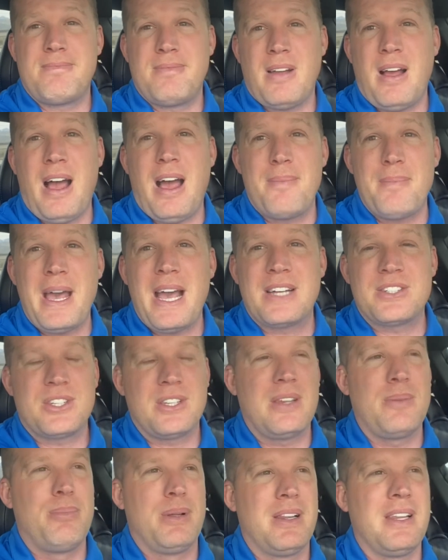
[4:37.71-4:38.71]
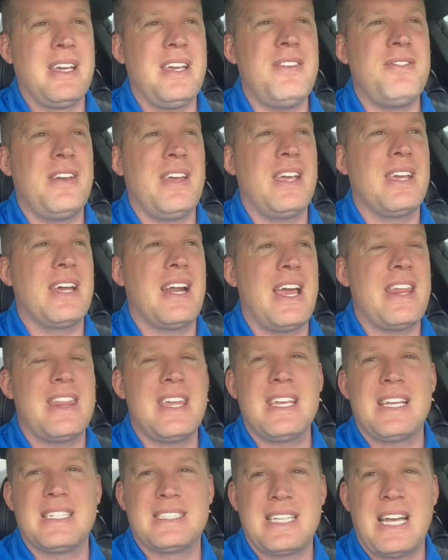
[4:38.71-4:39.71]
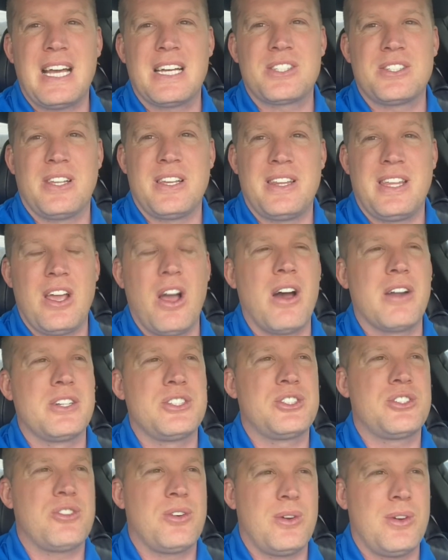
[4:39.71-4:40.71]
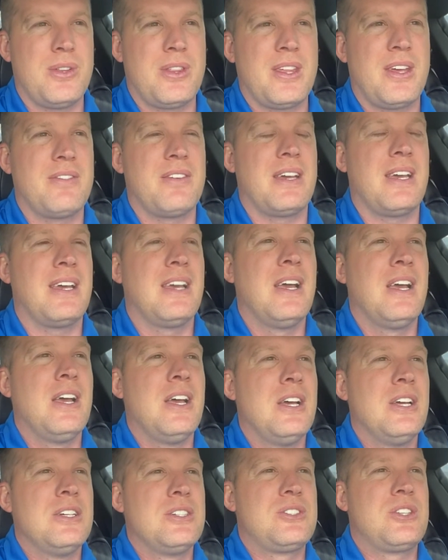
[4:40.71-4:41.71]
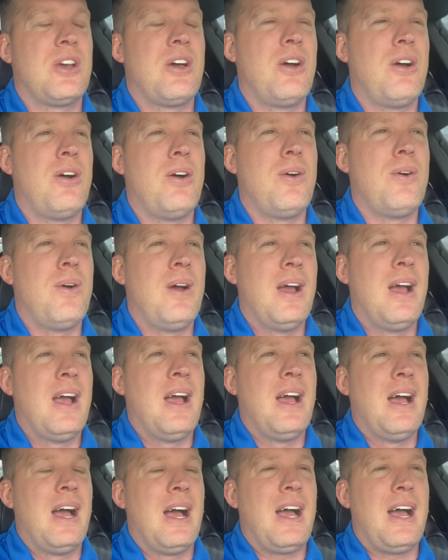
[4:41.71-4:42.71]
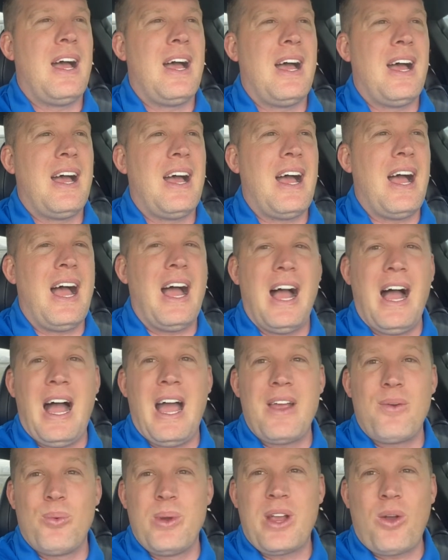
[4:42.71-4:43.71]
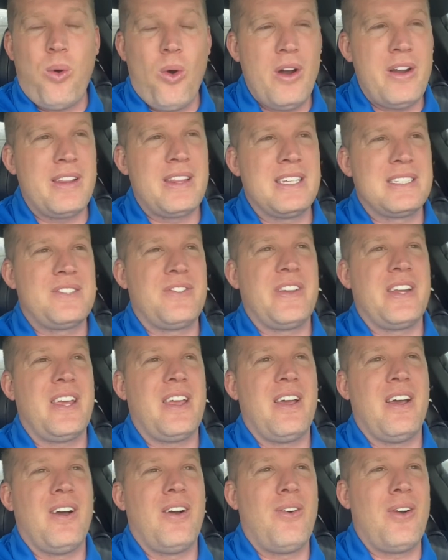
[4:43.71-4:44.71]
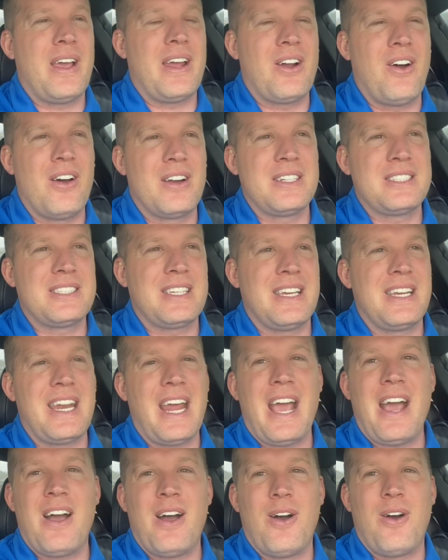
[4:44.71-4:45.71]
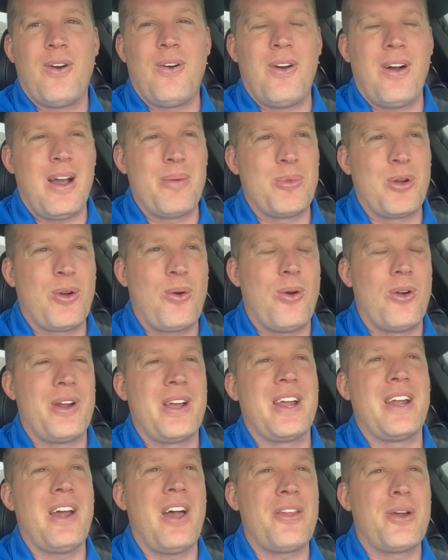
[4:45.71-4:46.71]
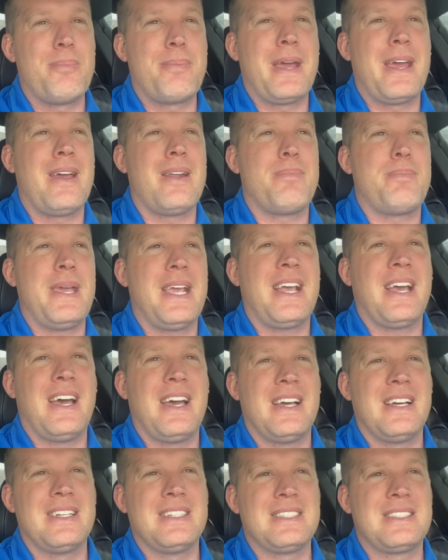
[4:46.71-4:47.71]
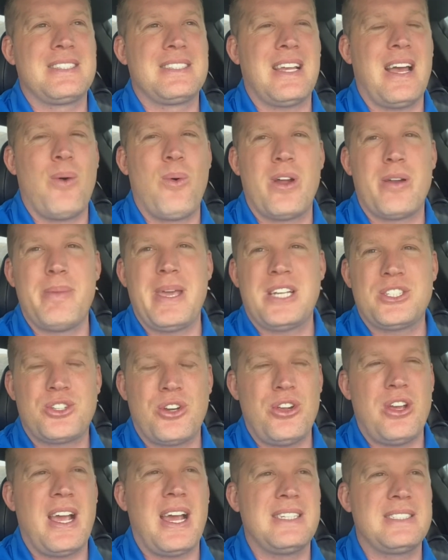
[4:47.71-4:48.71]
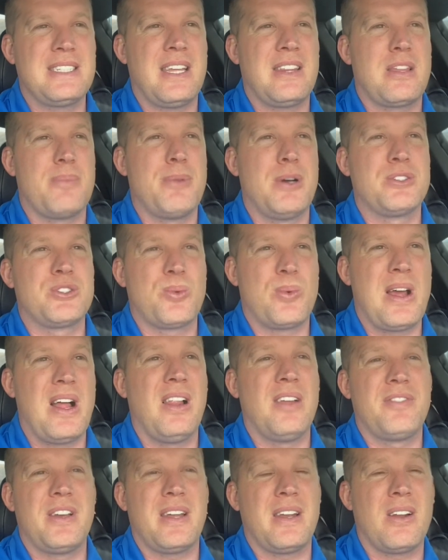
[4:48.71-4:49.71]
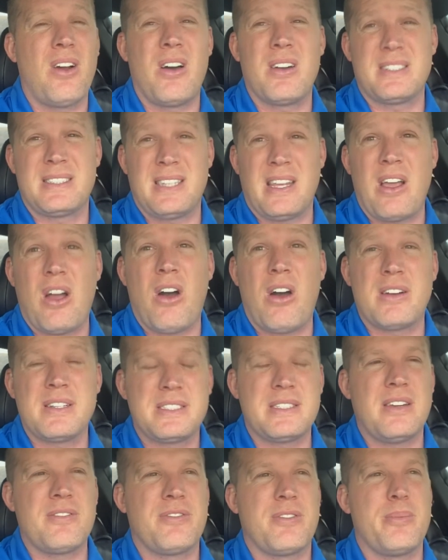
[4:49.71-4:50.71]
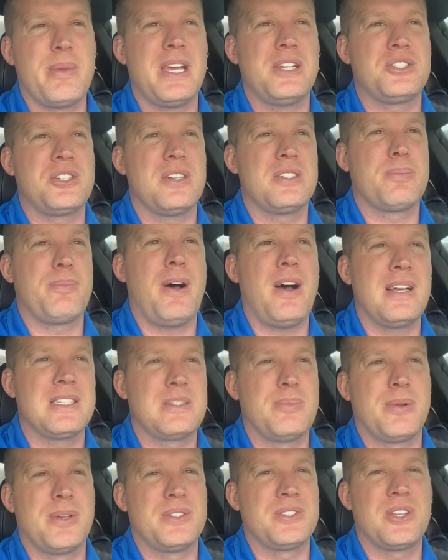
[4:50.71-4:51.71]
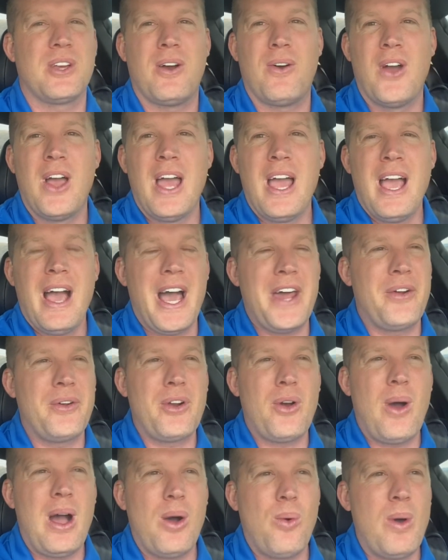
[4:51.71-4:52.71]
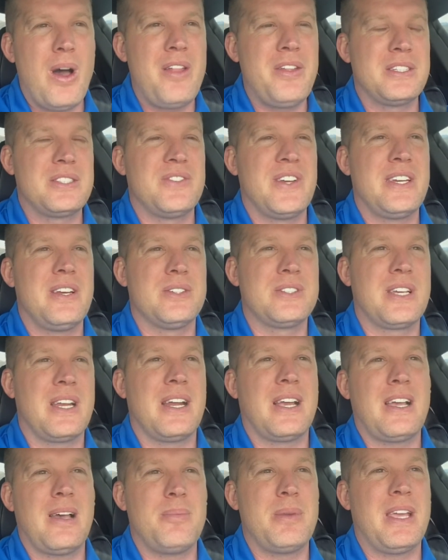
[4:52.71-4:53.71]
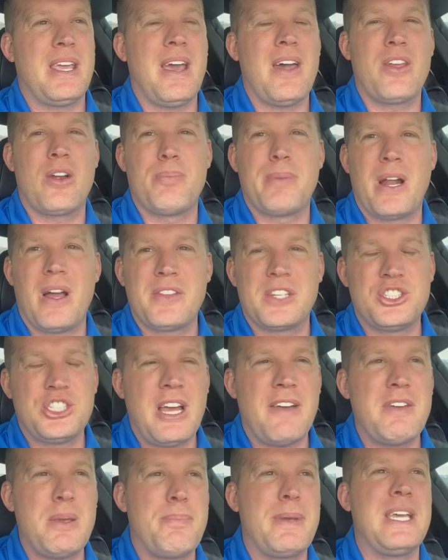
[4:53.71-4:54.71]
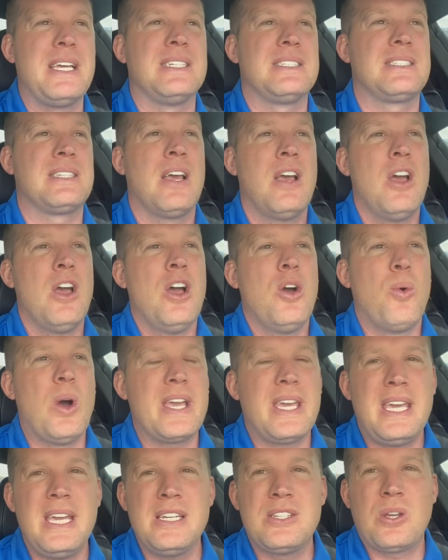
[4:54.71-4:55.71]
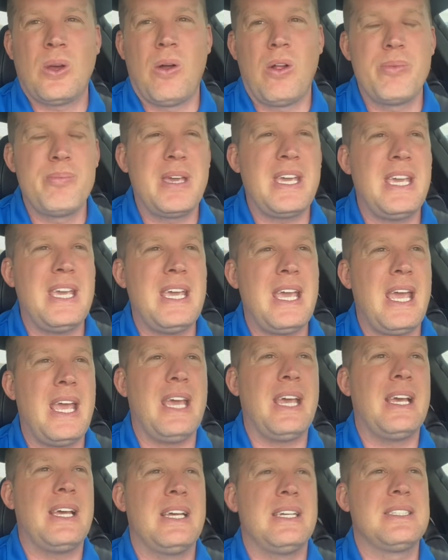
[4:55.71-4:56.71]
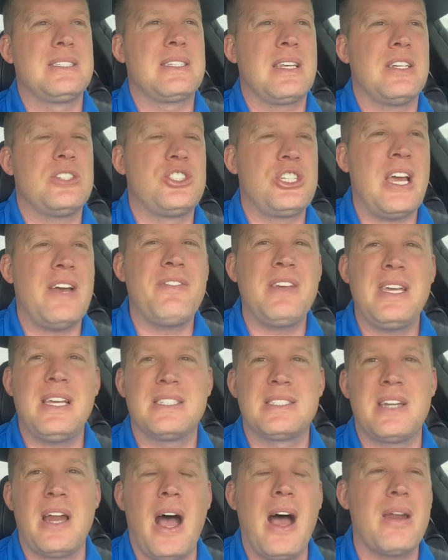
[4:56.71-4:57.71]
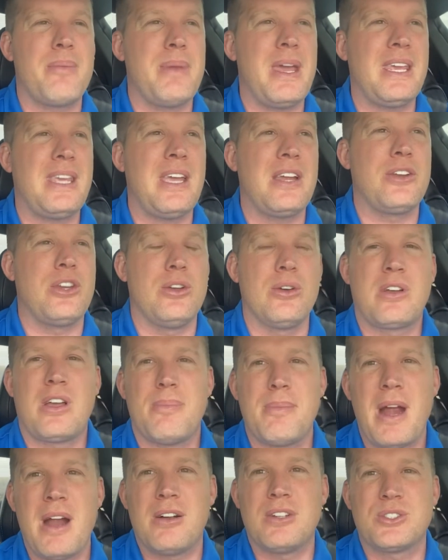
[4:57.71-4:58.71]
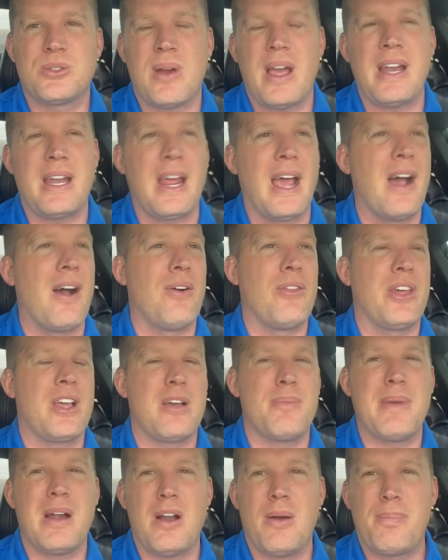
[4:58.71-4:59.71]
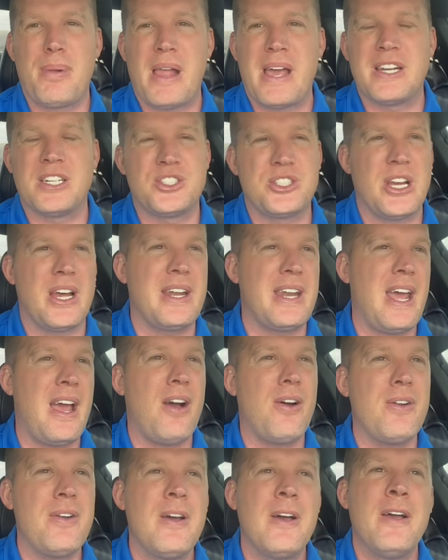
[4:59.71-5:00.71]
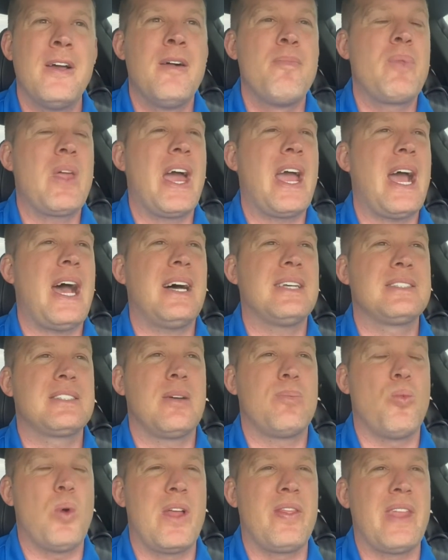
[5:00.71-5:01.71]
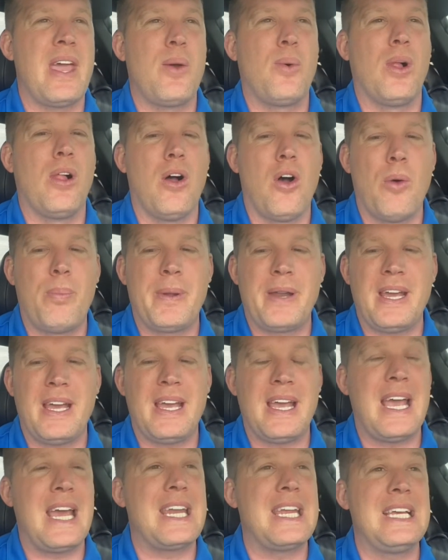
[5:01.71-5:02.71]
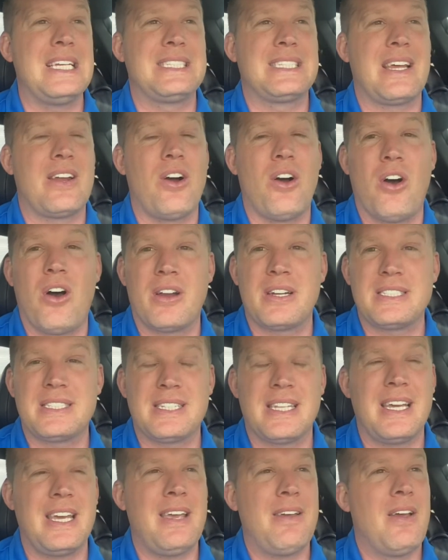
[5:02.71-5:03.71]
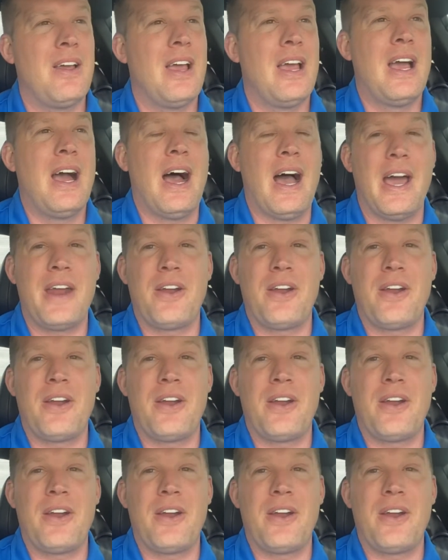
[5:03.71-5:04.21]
I'm actually believing and I think is actually the honest truth of it. So uh, I recorded this video and honestly now I'm recording another bit because I want to make sure you guys get the most relevant and honestly honest information as possible. So I don't know how well this video is going to come together, but on the Chevy piece, what he told me is Chevy is not making new Camaros right now. The Camaro plant is shut down. I asked him when they will open it and he said, honestly, I